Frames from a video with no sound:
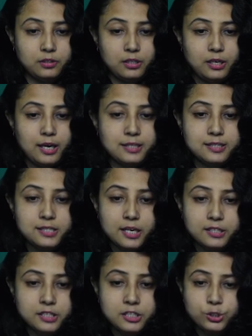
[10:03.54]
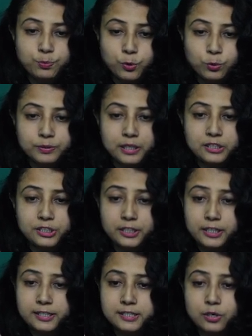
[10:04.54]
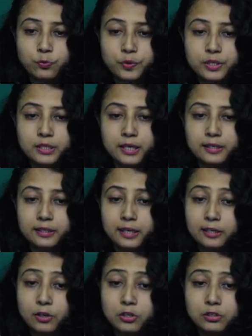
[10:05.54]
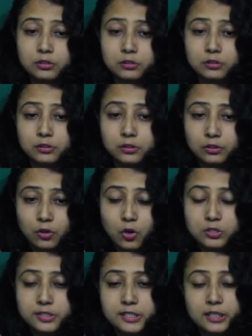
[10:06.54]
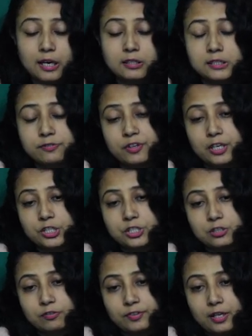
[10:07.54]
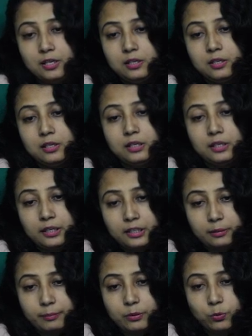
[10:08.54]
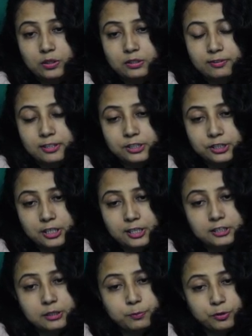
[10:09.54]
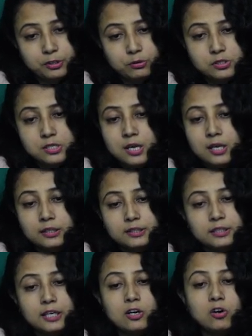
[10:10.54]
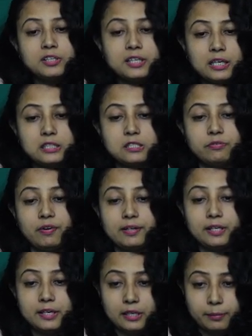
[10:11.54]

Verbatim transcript: And scientists proved that chelates are weak and cannot cause decalcification of the enamel. Whatever the chelates are produced, they cannot decalcify the enamel